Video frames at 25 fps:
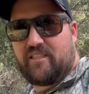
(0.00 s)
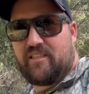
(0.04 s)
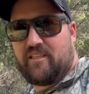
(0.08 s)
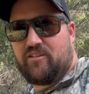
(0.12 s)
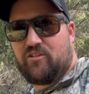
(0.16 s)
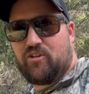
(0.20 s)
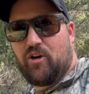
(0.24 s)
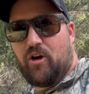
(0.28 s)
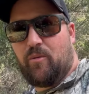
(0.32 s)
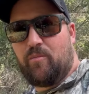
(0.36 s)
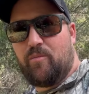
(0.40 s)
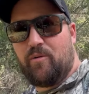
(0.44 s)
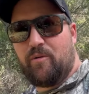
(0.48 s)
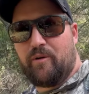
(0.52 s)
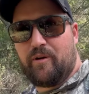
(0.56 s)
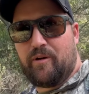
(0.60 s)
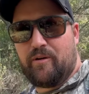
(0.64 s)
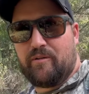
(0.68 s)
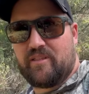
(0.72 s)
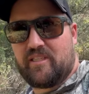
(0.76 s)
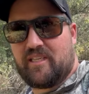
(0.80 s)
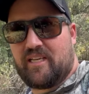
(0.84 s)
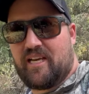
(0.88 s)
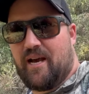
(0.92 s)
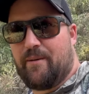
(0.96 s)
He told me when he
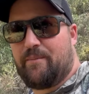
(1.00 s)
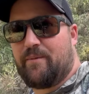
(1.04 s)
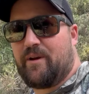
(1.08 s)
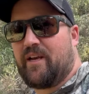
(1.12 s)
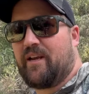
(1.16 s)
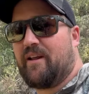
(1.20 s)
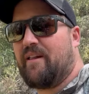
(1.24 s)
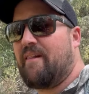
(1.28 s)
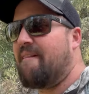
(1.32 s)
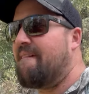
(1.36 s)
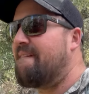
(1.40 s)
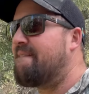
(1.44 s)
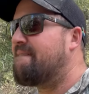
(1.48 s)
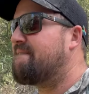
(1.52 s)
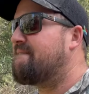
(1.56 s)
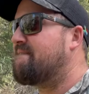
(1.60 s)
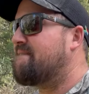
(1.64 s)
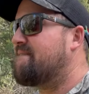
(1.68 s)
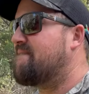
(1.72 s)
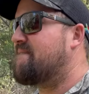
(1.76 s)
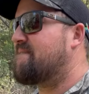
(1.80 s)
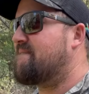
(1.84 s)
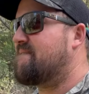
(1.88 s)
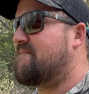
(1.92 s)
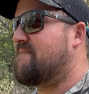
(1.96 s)
was coming,
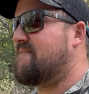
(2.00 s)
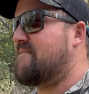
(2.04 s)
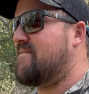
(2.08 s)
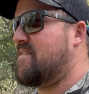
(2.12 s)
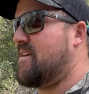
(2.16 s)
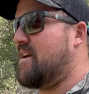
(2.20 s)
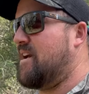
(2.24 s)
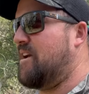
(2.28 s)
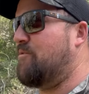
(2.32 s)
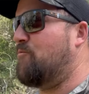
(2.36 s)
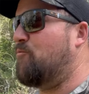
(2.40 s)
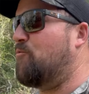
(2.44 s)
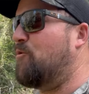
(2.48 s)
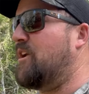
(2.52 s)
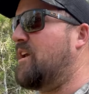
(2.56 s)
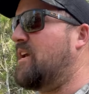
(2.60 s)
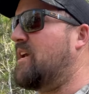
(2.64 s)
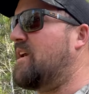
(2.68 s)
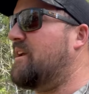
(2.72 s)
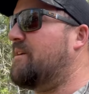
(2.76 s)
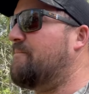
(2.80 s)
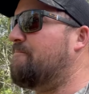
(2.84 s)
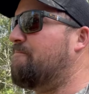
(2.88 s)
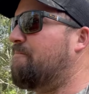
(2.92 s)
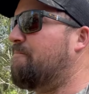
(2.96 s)
and
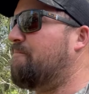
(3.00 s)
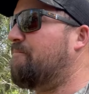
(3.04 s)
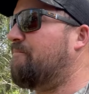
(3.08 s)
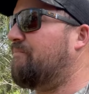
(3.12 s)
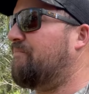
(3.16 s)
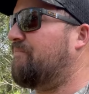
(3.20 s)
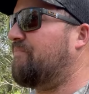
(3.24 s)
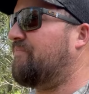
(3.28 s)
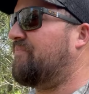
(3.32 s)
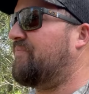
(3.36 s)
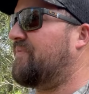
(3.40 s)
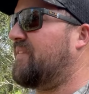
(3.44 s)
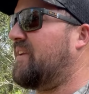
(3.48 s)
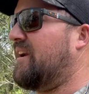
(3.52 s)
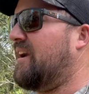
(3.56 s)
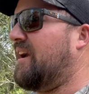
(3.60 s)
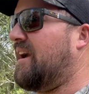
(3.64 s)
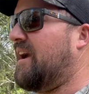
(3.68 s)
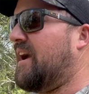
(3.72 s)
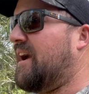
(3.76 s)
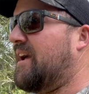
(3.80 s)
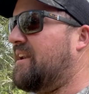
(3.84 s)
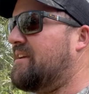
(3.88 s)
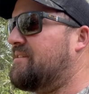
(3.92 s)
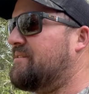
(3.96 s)
we
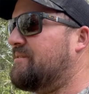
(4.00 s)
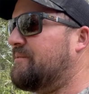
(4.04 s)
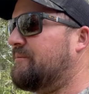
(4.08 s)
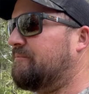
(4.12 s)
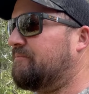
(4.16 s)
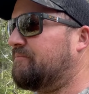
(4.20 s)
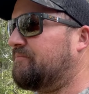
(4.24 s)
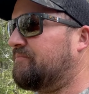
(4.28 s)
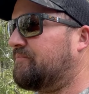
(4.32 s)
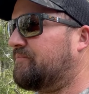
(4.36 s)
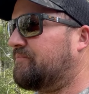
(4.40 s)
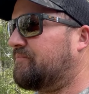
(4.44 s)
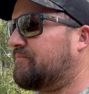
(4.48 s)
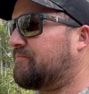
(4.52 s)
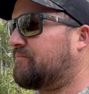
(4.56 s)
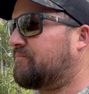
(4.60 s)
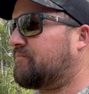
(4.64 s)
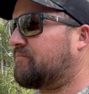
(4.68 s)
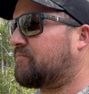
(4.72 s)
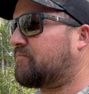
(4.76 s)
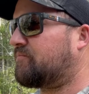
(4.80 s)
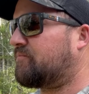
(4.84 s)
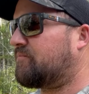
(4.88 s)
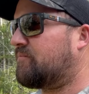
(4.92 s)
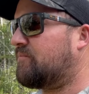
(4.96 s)
had
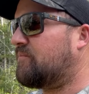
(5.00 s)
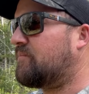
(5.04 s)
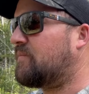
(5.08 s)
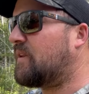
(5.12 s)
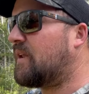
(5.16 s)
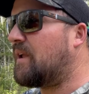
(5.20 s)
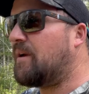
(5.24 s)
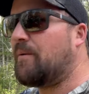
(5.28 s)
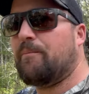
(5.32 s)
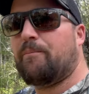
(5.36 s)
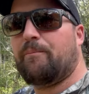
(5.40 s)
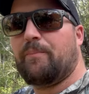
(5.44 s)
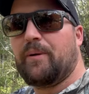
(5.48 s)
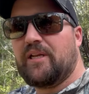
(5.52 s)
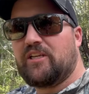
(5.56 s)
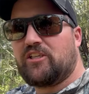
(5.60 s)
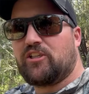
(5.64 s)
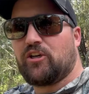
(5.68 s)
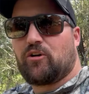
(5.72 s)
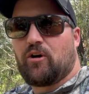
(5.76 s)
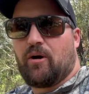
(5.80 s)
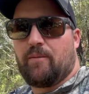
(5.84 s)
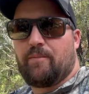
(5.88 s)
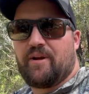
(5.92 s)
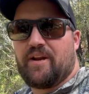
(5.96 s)
beach
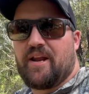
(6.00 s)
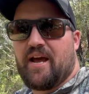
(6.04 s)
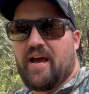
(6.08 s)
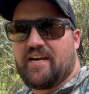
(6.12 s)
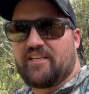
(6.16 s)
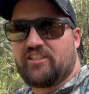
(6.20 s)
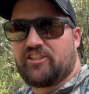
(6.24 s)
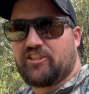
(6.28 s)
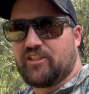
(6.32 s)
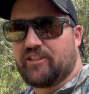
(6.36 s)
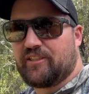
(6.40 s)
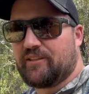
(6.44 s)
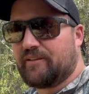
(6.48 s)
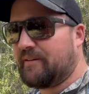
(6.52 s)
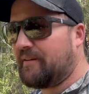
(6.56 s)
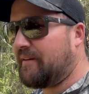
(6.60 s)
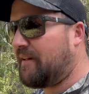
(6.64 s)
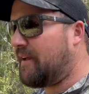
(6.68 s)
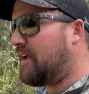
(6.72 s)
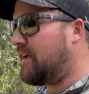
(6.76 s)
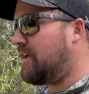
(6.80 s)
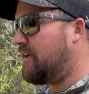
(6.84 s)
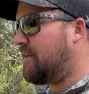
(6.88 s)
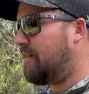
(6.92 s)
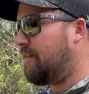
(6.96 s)
accommodation
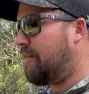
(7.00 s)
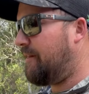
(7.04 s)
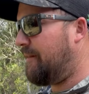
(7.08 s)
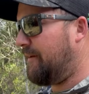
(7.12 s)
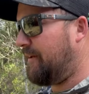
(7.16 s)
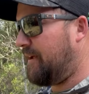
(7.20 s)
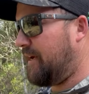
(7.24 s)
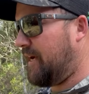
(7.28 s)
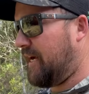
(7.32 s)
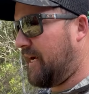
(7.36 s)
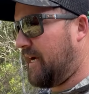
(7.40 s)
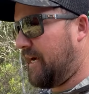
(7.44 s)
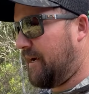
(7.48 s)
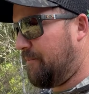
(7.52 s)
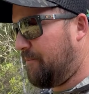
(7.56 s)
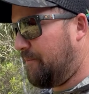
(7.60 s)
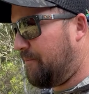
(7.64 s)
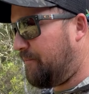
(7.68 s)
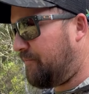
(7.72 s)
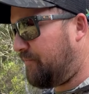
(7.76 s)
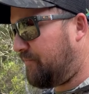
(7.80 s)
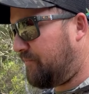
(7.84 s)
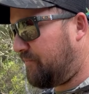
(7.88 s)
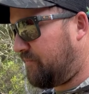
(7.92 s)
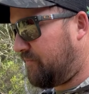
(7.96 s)

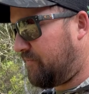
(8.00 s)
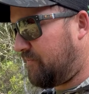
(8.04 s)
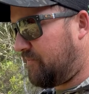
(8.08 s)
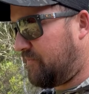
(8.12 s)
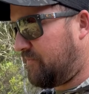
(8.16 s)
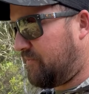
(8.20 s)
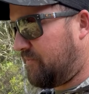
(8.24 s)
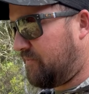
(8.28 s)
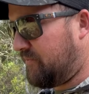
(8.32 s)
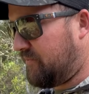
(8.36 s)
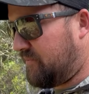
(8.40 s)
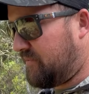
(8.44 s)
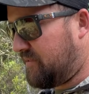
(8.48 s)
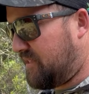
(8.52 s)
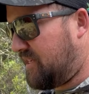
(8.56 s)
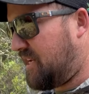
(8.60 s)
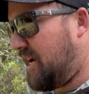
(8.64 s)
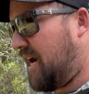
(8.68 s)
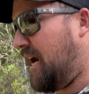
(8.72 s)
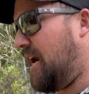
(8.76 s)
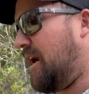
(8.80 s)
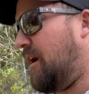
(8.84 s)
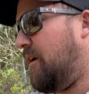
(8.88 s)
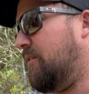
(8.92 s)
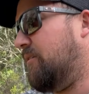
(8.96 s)

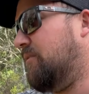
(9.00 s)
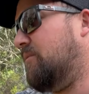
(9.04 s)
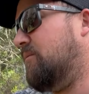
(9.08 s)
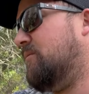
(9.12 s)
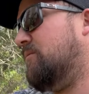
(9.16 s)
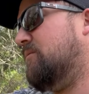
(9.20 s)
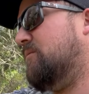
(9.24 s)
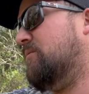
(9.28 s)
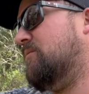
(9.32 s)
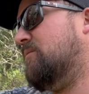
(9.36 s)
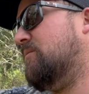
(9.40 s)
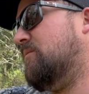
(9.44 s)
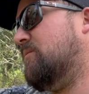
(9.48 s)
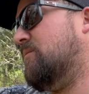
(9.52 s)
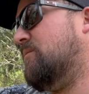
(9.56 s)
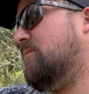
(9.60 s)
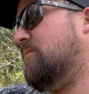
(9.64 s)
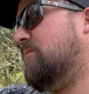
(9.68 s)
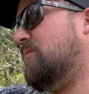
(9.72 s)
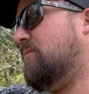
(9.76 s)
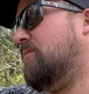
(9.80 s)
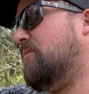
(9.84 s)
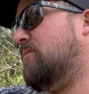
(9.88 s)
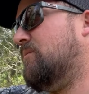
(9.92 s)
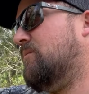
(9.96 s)
down
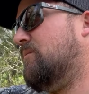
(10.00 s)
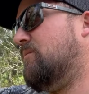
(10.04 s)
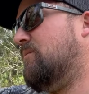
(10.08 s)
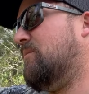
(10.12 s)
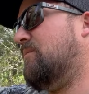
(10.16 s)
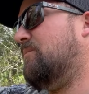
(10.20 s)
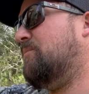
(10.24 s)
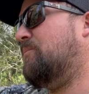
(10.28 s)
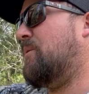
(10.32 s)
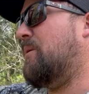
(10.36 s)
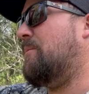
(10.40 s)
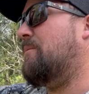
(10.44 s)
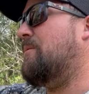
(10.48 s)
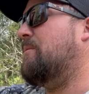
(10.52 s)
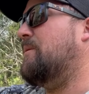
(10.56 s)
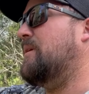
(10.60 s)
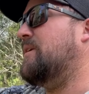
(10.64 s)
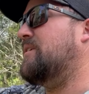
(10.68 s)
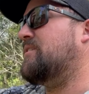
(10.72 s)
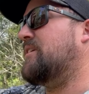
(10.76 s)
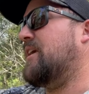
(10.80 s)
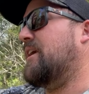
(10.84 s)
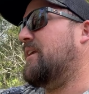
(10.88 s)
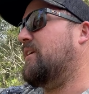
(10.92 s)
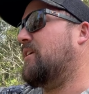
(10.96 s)
probably
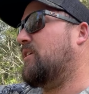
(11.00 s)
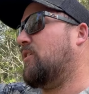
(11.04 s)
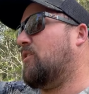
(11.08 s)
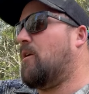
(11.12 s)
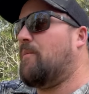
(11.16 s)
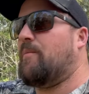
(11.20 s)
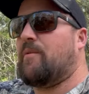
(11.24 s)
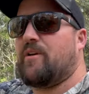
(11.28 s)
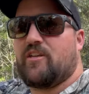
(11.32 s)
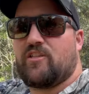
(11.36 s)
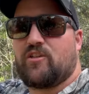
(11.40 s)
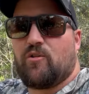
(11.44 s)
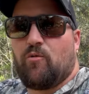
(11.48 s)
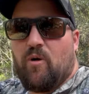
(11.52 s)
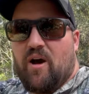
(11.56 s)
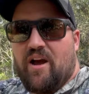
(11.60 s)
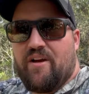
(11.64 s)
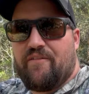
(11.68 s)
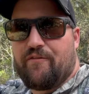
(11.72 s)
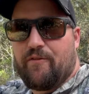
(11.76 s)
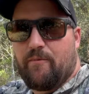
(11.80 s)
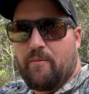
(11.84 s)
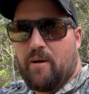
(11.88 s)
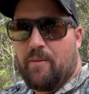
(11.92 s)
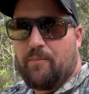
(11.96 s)
10 kilometers away
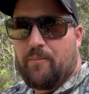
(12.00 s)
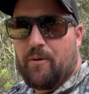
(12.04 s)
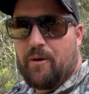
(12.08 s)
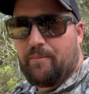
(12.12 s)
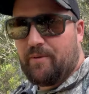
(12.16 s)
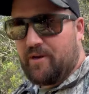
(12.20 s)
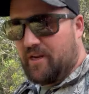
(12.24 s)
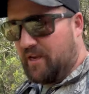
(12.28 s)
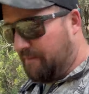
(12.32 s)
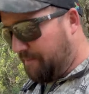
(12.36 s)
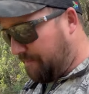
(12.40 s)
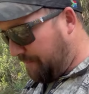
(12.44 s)
from our property.